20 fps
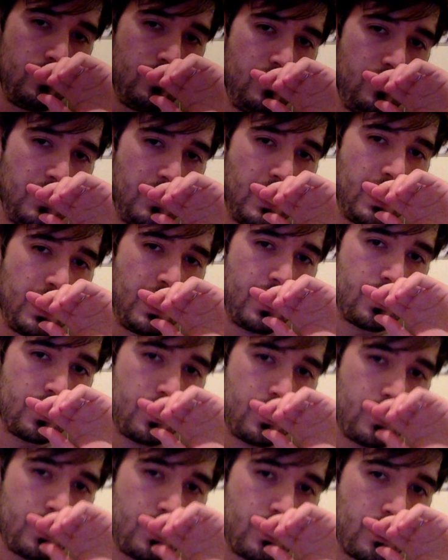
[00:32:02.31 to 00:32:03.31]

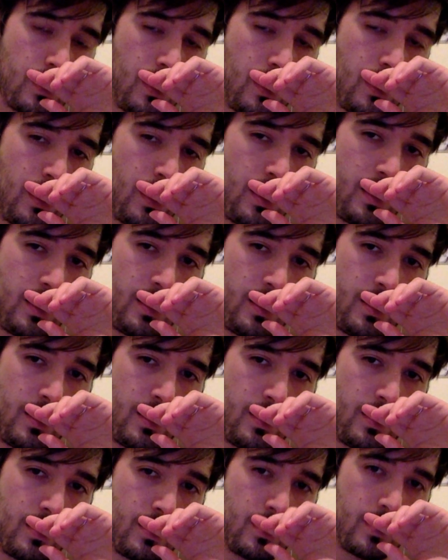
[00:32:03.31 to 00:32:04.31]
this on
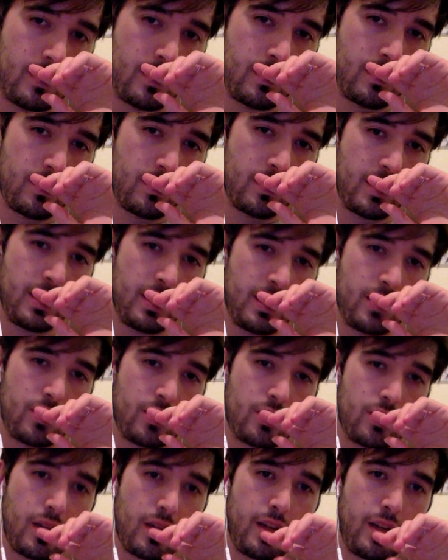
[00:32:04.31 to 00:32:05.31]

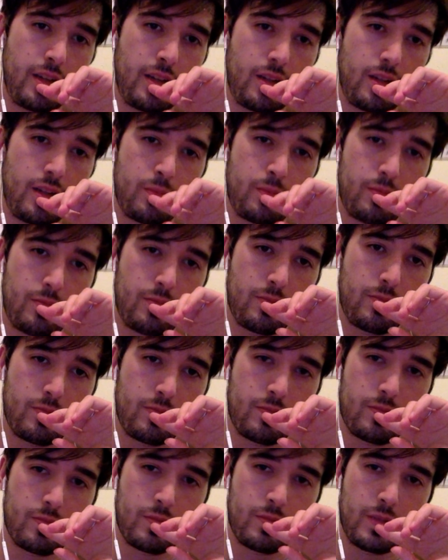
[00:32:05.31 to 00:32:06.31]
each item
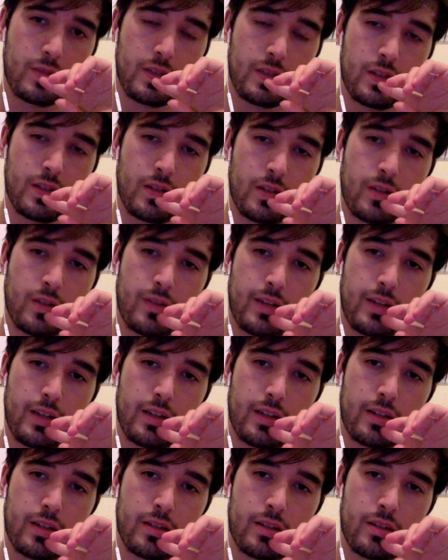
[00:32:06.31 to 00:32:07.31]
in the
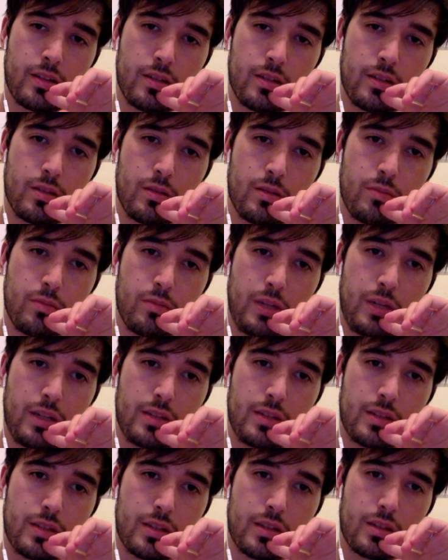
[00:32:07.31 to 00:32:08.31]
array,
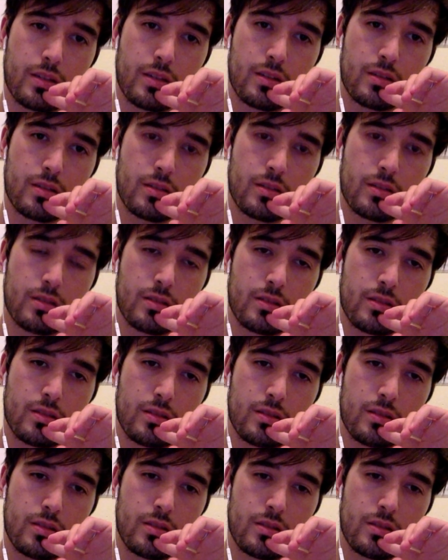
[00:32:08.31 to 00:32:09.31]
passing
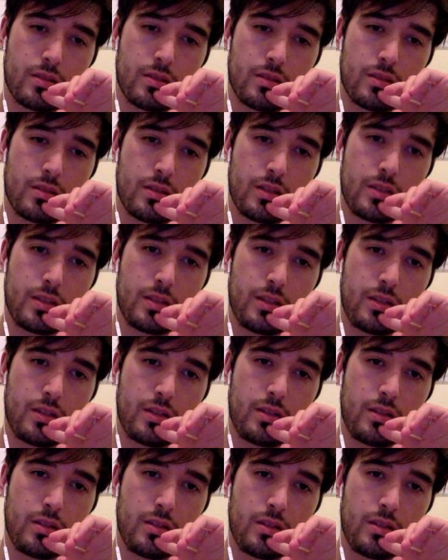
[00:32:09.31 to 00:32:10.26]
this in.